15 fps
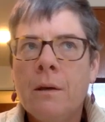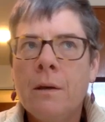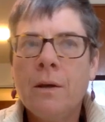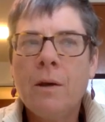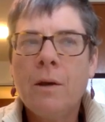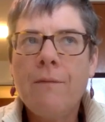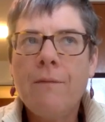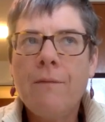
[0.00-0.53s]
you
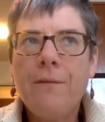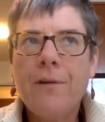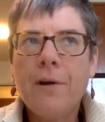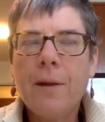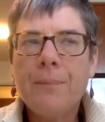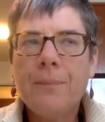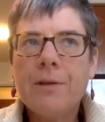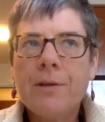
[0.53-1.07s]
know, I've
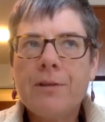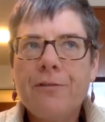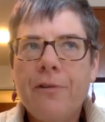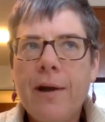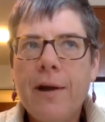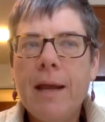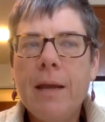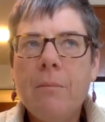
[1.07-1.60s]
offered up this
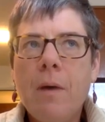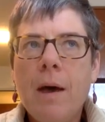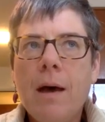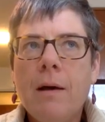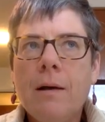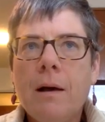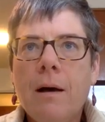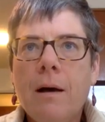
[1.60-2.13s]
frame
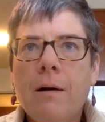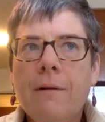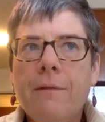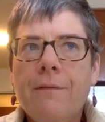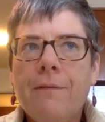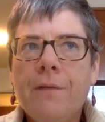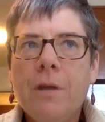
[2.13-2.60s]
of,